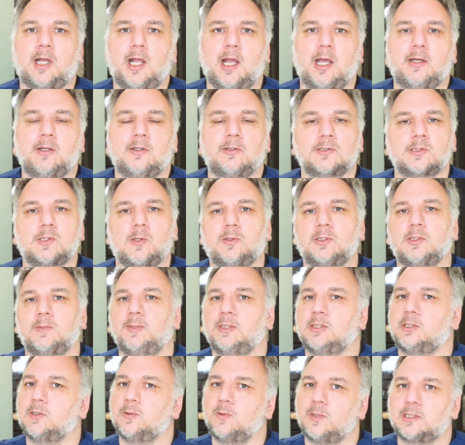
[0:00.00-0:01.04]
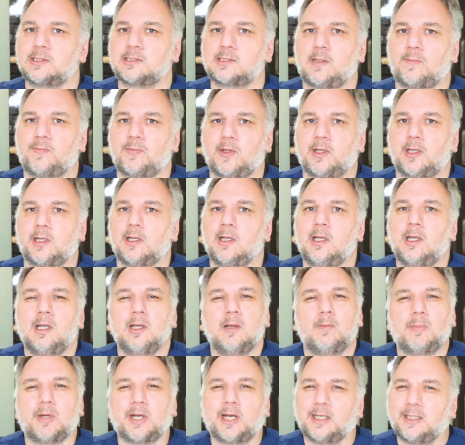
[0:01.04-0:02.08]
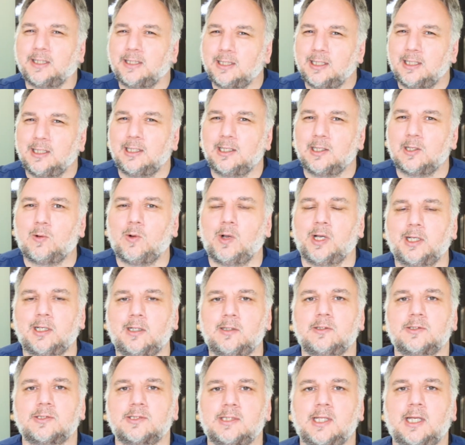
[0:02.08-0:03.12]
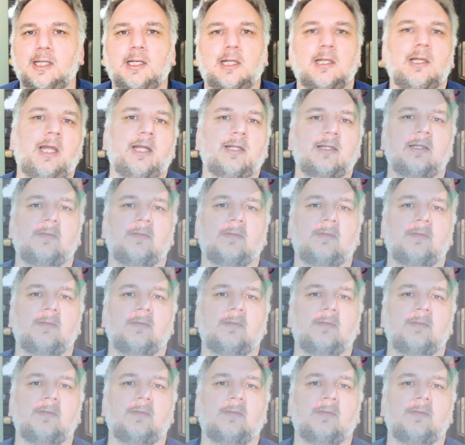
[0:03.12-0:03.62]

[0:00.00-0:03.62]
Hetner is going to be doing something, but I didn't quite understand. I'd like